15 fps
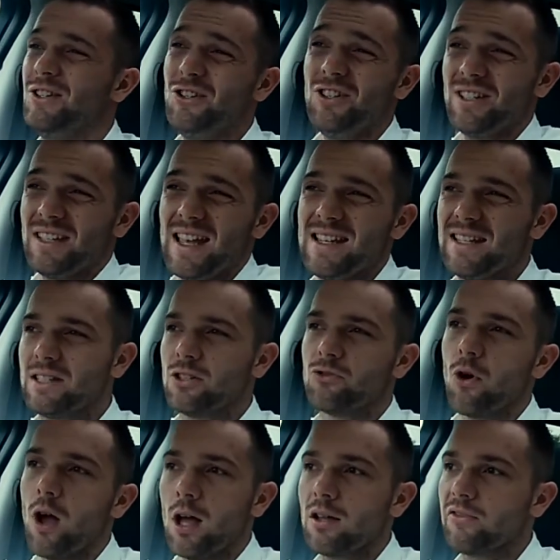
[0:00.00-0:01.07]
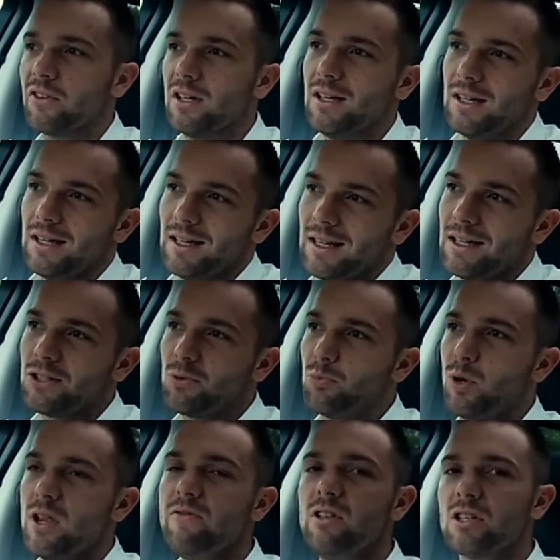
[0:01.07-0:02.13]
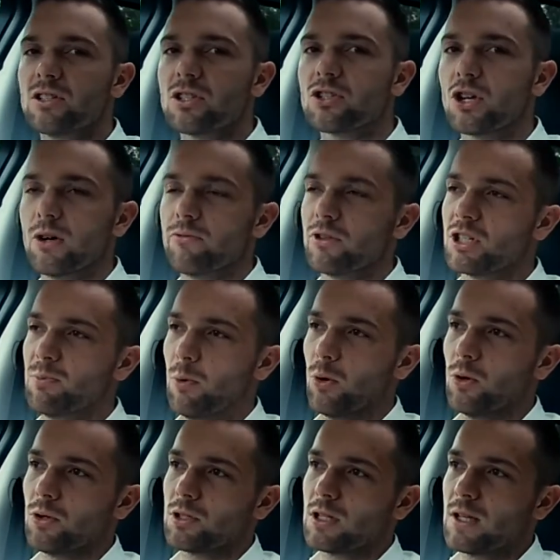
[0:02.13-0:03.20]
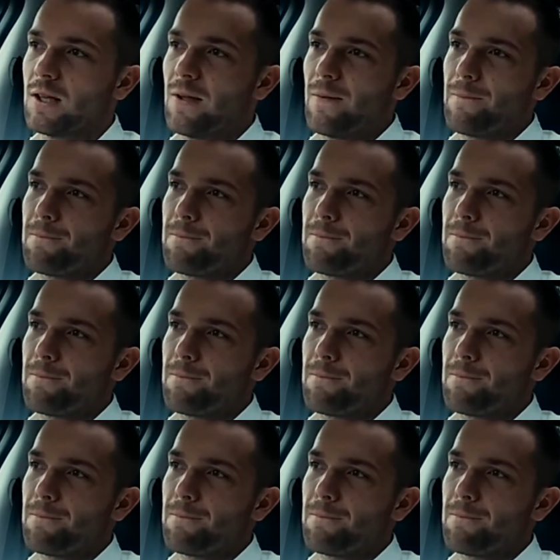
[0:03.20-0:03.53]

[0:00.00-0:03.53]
and just as easy to drive as the previous Discovery Sport.